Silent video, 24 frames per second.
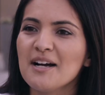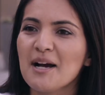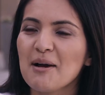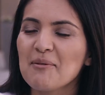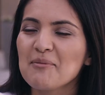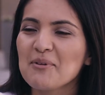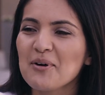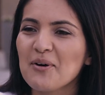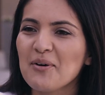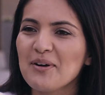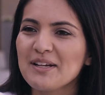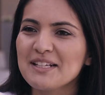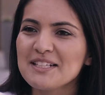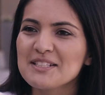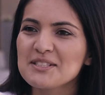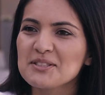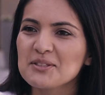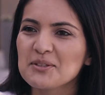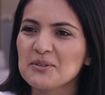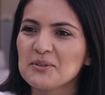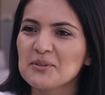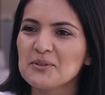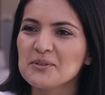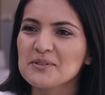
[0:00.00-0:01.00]
I'm going to
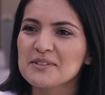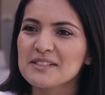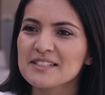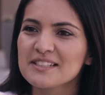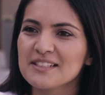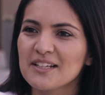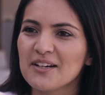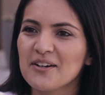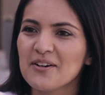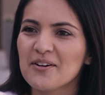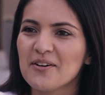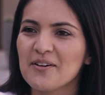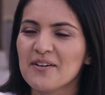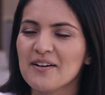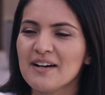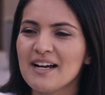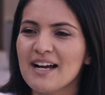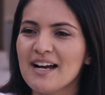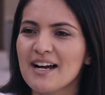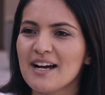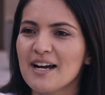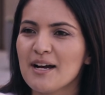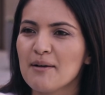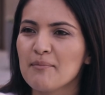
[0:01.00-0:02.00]
school, so
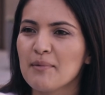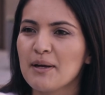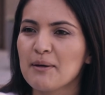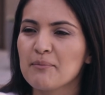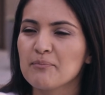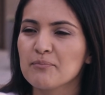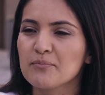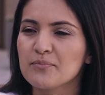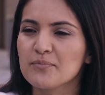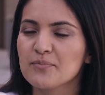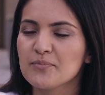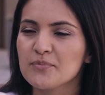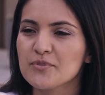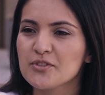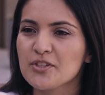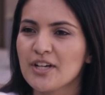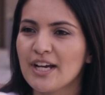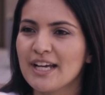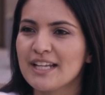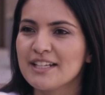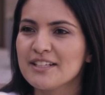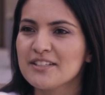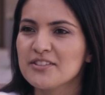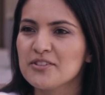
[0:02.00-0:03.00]
um, I'm
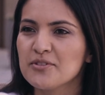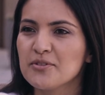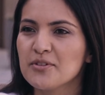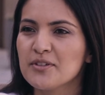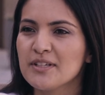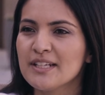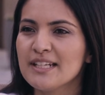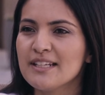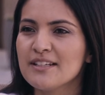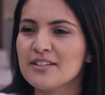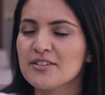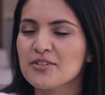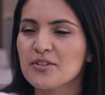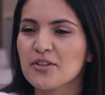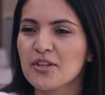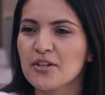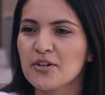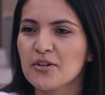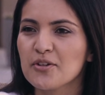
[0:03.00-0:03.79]
trying to get into the